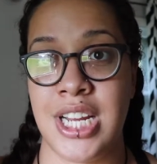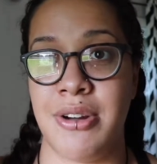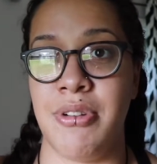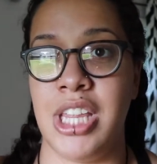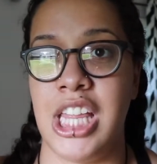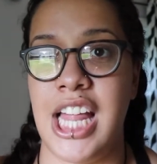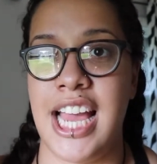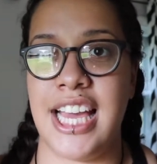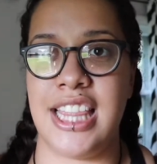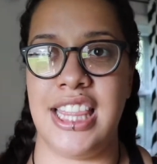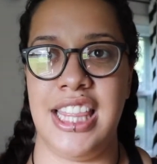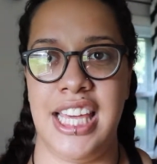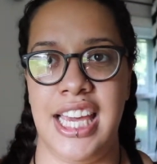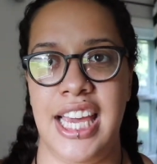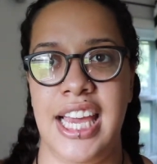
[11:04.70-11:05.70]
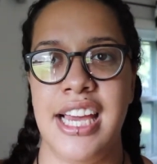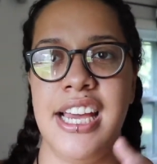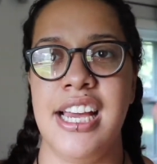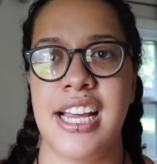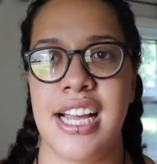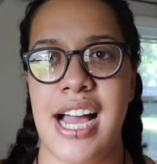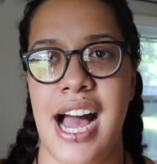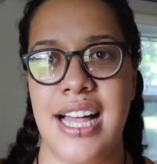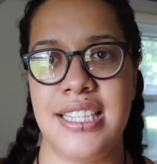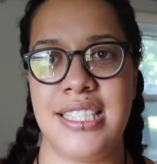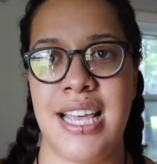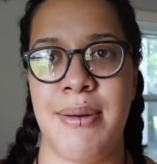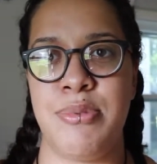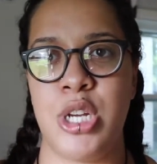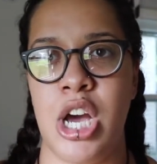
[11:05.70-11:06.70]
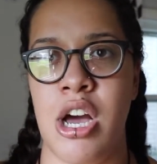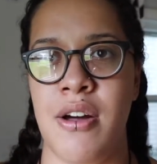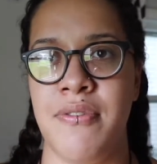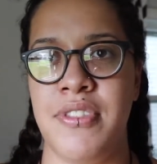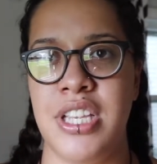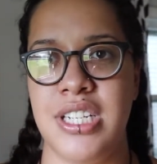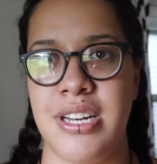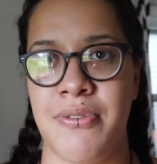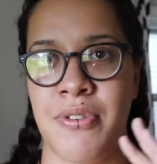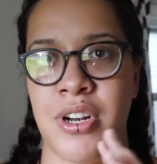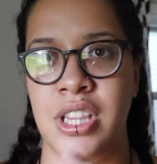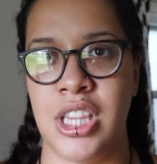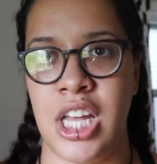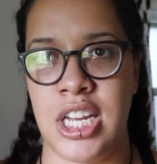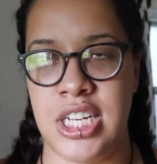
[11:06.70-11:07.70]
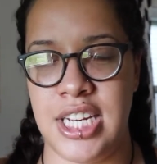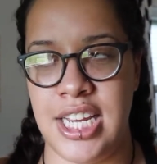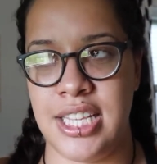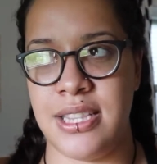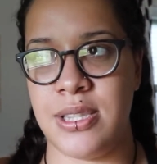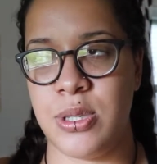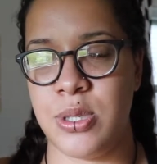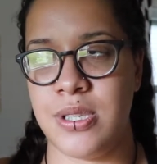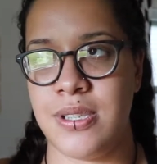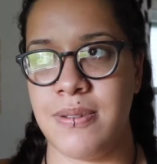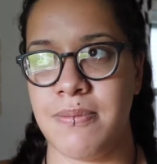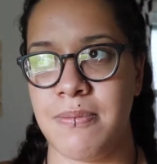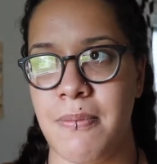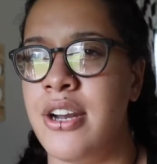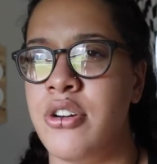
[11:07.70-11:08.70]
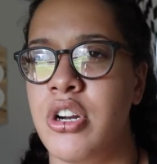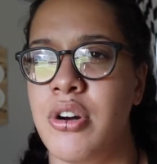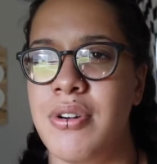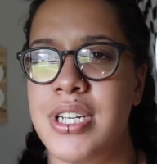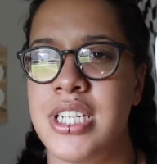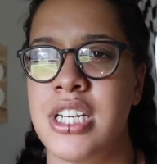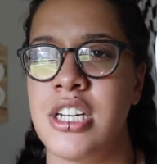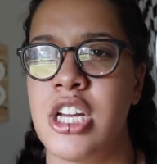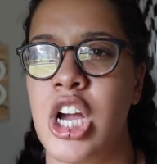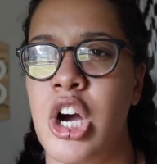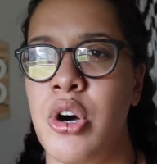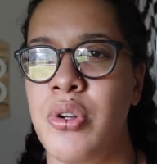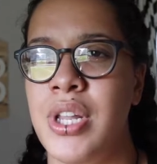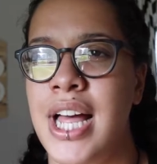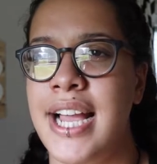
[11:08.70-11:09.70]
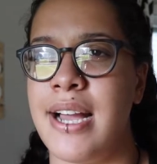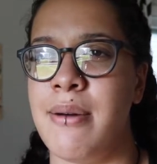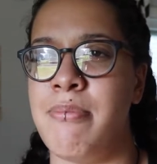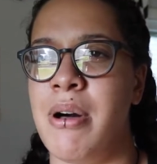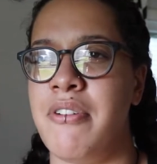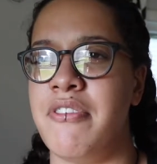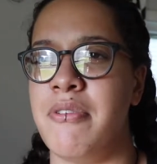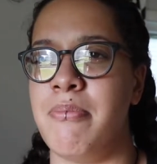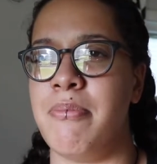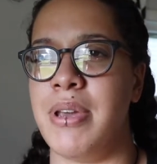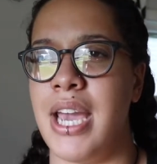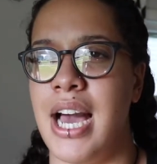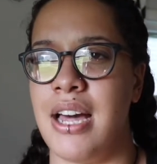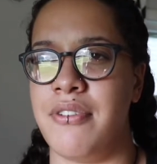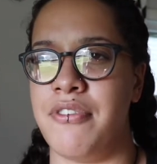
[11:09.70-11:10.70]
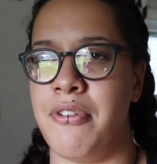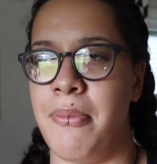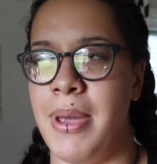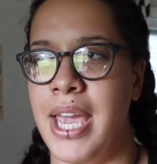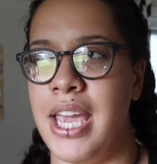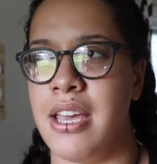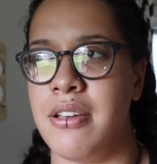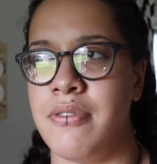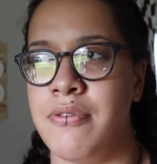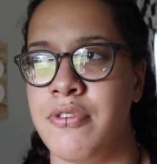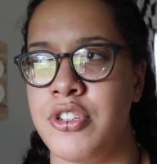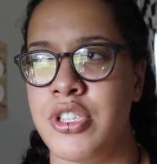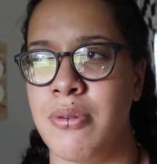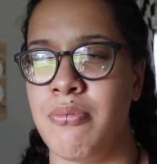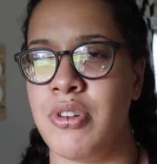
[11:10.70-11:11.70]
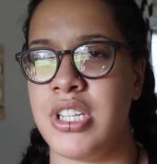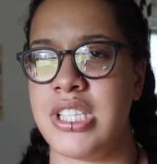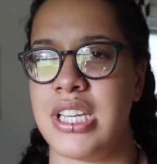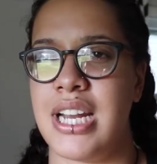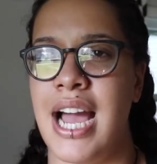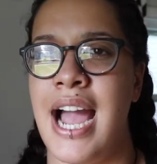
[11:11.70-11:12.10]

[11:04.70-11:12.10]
I really like the concept of the different Londons. I don't know. It didn't go like above and beyond for me. For some reason.